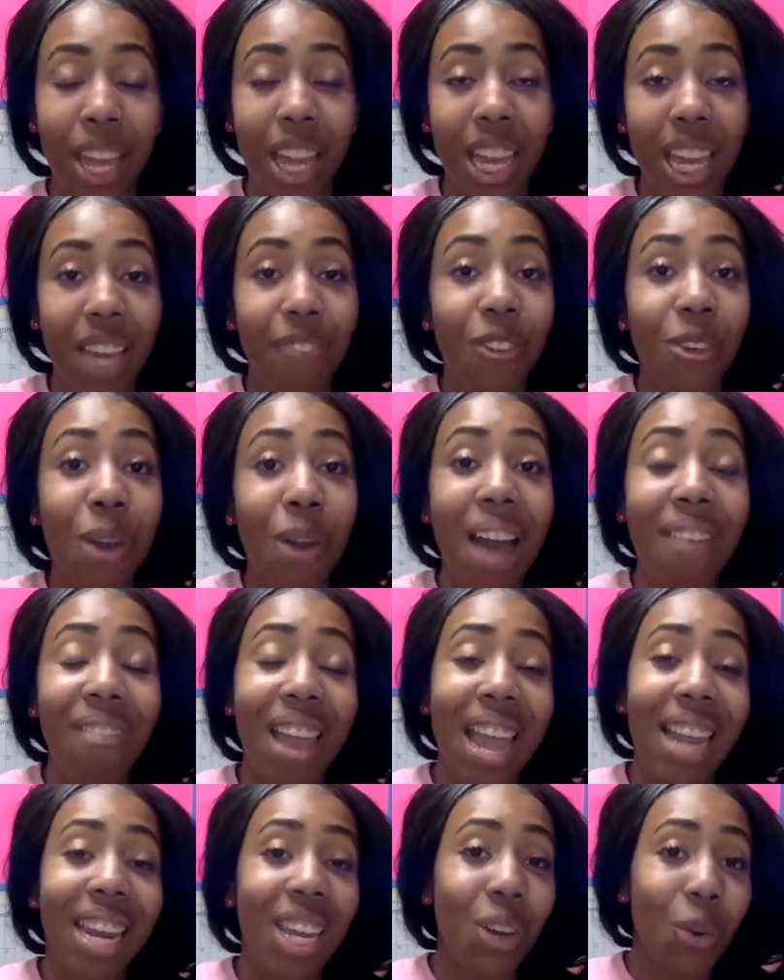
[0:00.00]
If you have
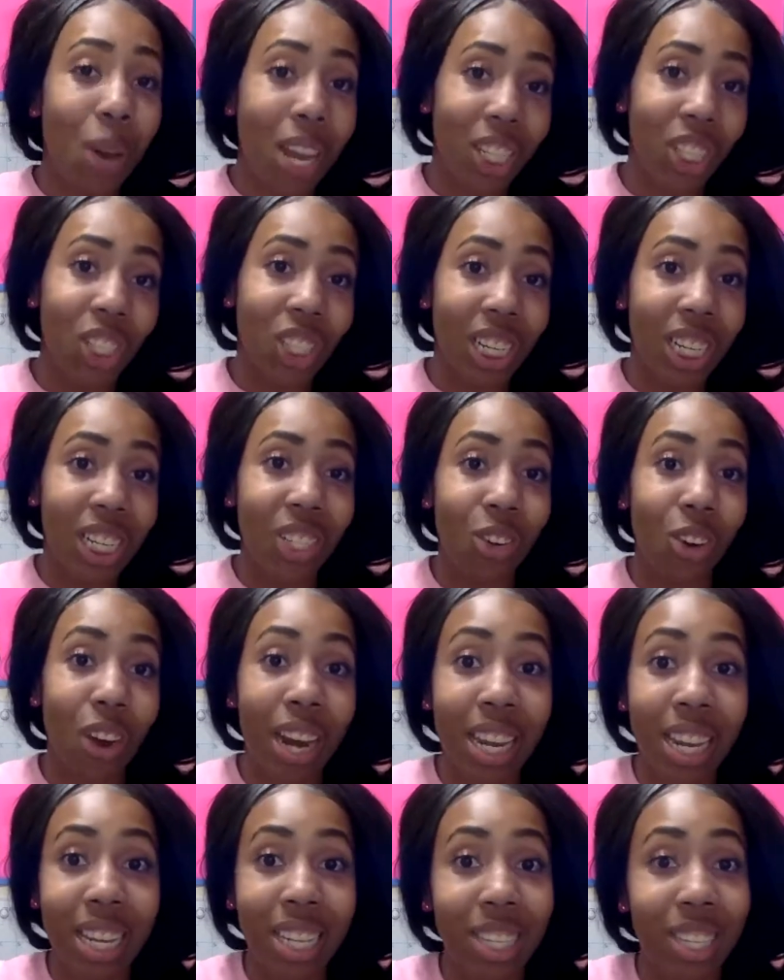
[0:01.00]
any questions or
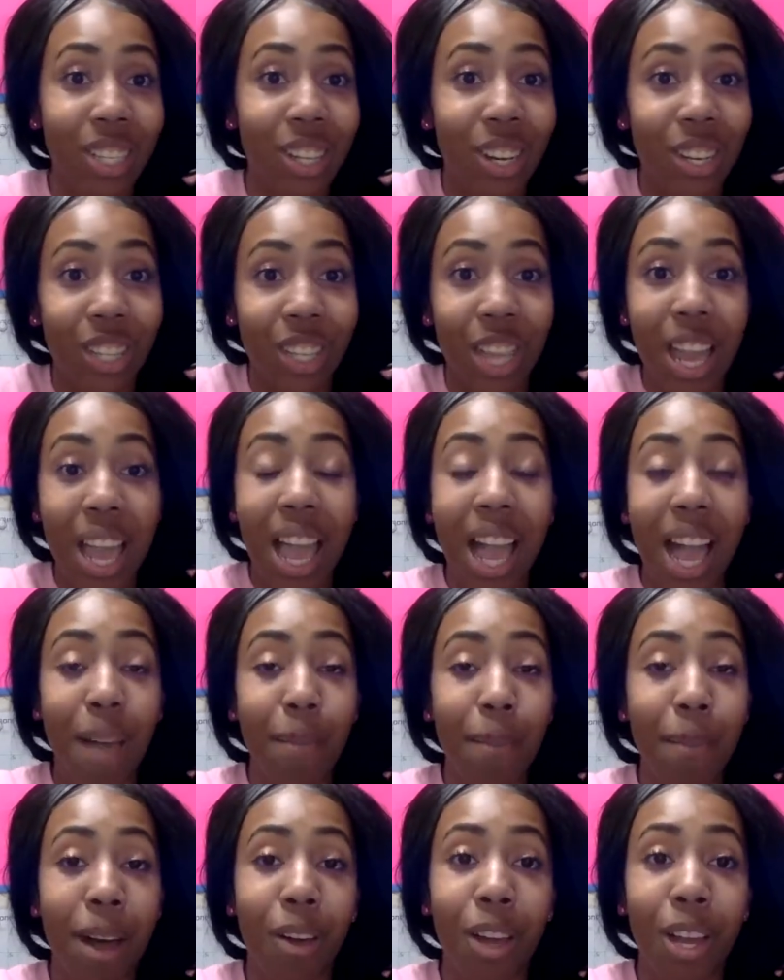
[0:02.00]
any concerns
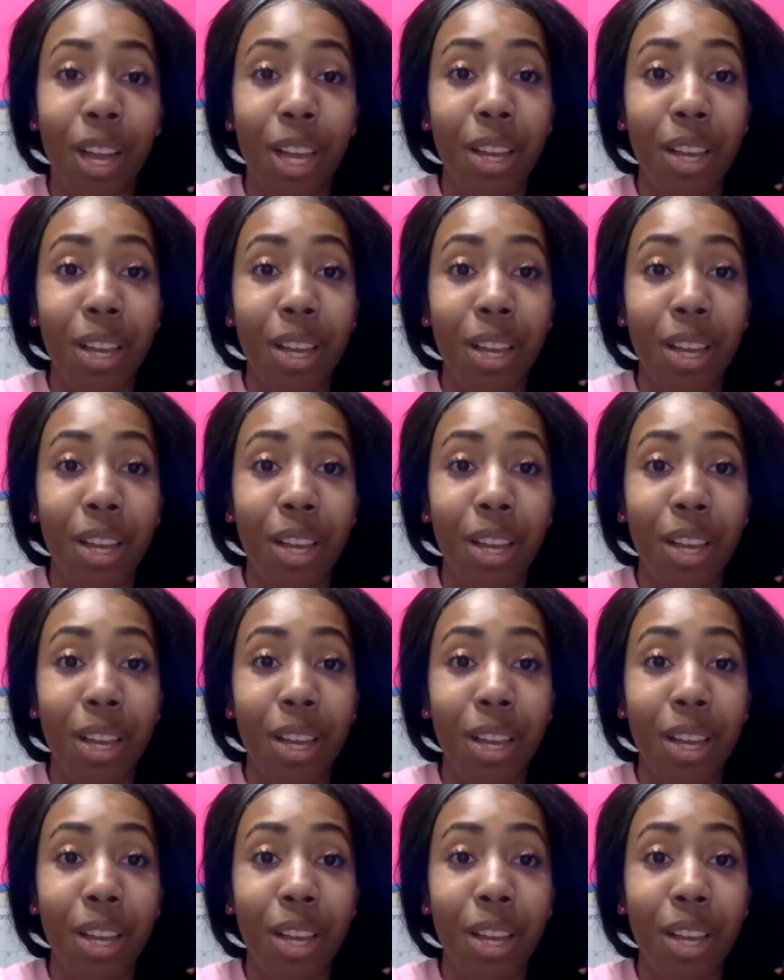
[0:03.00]
about